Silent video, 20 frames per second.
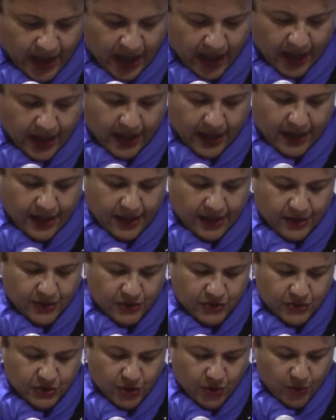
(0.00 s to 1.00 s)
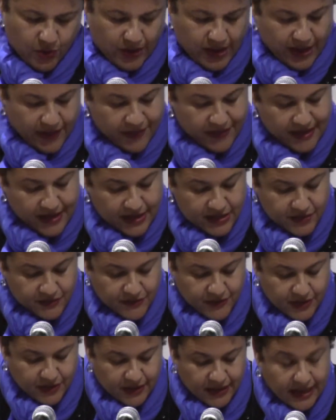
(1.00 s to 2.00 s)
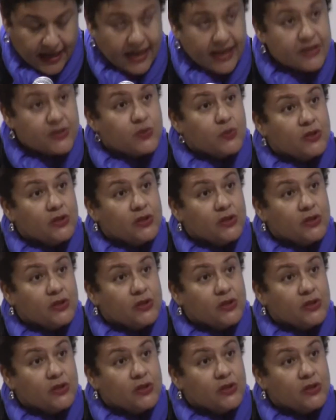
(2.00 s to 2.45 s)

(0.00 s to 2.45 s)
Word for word: Uh, so at the end of the class,